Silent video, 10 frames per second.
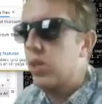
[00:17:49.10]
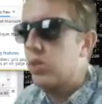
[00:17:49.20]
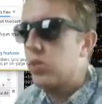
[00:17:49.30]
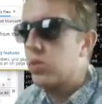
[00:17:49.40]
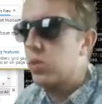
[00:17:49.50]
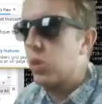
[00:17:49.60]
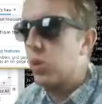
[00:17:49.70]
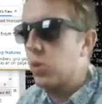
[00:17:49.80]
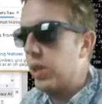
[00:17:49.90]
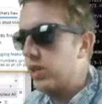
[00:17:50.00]

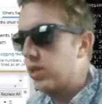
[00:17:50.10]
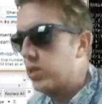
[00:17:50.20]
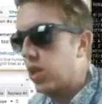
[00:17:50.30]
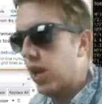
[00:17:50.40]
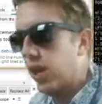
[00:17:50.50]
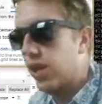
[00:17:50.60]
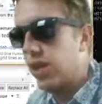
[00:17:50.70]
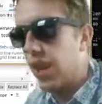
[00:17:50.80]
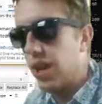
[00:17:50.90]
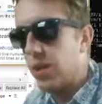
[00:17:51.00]
So let's try it
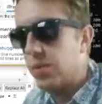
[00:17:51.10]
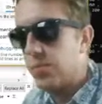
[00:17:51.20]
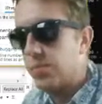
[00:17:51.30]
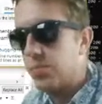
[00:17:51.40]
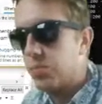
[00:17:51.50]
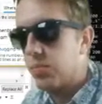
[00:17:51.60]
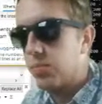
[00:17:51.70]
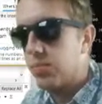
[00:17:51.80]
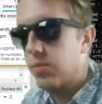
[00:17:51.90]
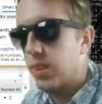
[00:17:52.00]
now
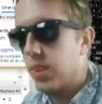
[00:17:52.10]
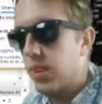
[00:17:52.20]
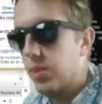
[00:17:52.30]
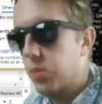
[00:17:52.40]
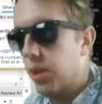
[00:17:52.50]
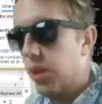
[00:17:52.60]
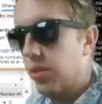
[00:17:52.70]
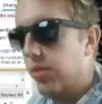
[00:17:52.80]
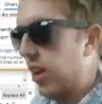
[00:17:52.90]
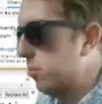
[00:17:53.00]
with
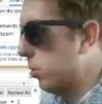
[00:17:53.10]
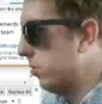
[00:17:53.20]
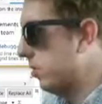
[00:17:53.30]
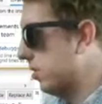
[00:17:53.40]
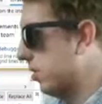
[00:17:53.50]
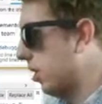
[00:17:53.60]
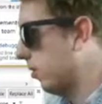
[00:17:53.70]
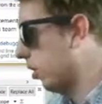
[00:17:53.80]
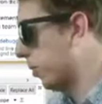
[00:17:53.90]
5 moves and see how far